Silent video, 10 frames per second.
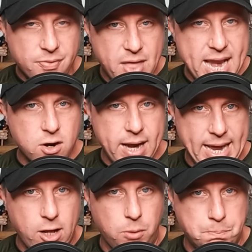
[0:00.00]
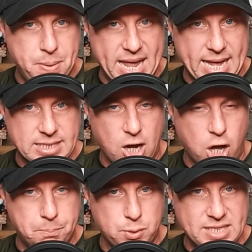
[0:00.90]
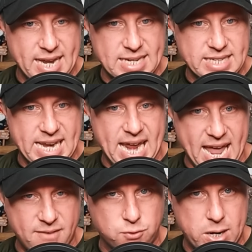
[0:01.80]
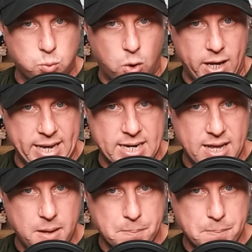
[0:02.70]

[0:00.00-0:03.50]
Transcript: They are hell-bent on protecting everyone